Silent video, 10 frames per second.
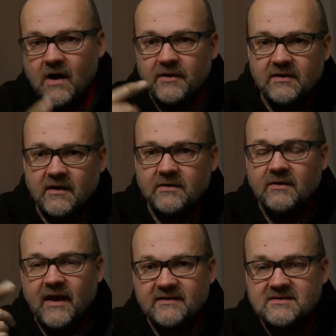How do
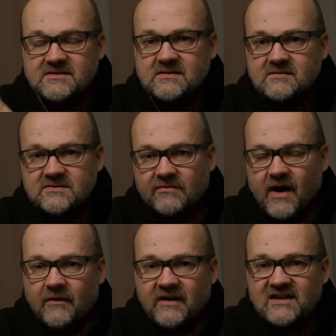you like this
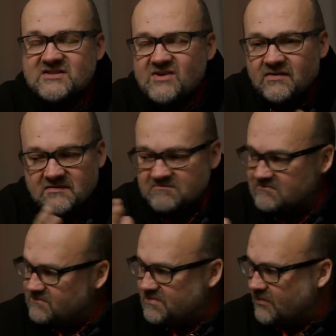surrounding? It's not
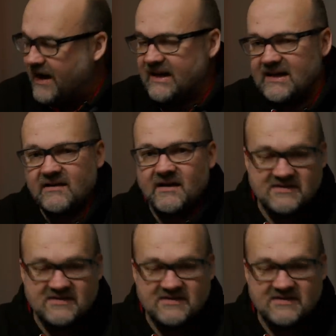ready yet.